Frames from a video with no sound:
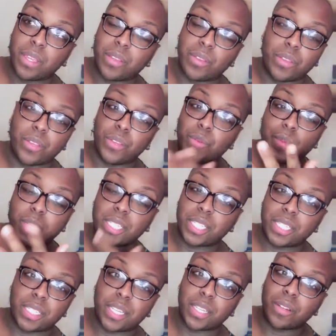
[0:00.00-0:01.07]
You would
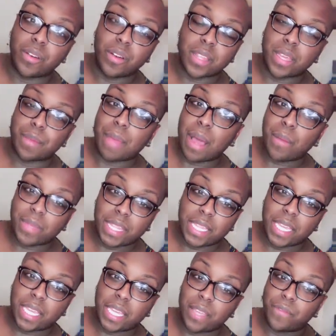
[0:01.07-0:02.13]
just ignore them, I
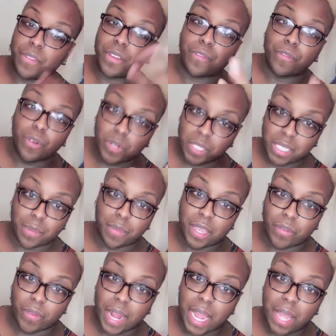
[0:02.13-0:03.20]
would think, if you're forced to
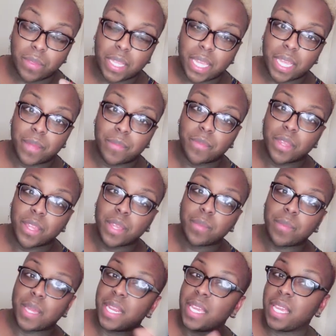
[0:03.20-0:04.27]
be around them.
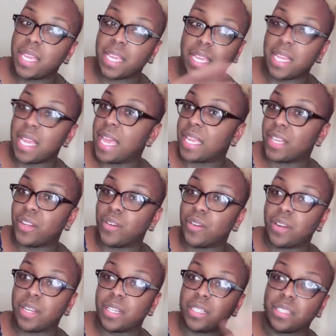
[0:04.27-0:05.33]
But he
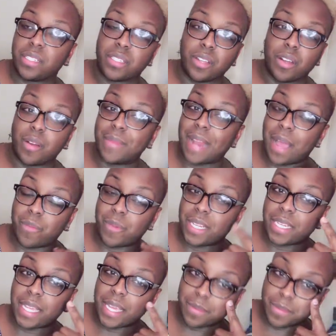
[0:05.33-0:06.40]
ignored Storm not
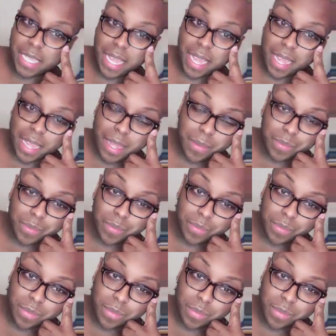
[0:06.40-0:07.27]
one damn time.